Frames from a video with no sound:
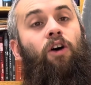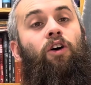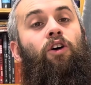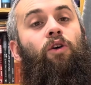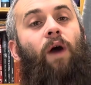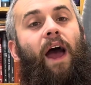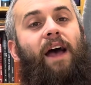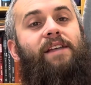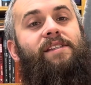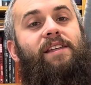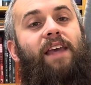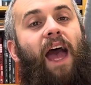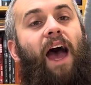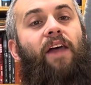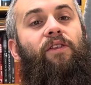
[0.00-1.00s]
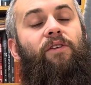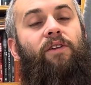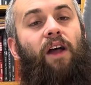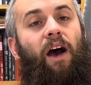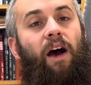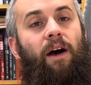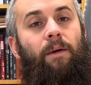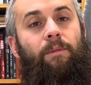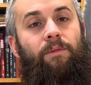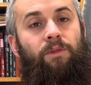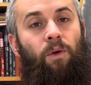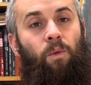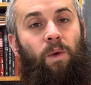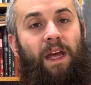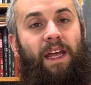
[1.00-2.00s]
Who has gathered up
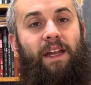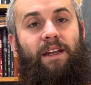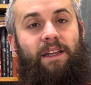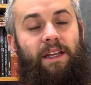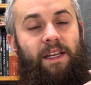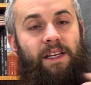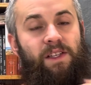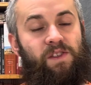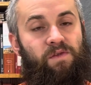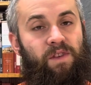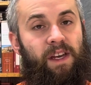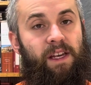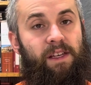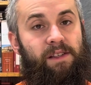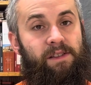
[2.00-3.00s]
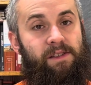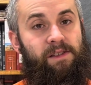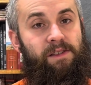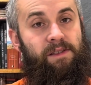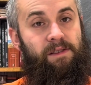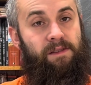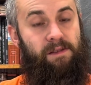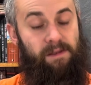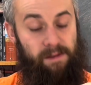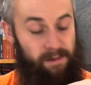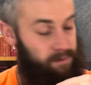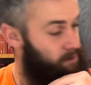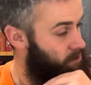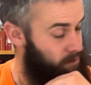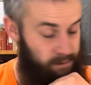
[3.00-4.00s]
the wind in his fists?
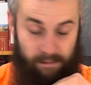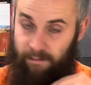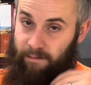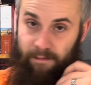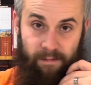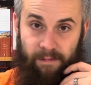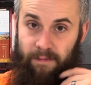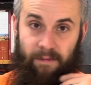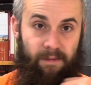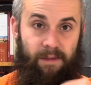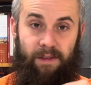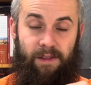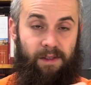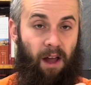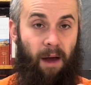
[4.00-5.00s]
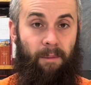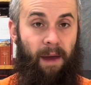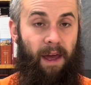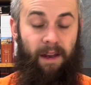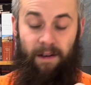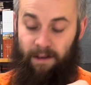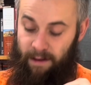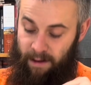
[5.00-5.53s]
It's not men.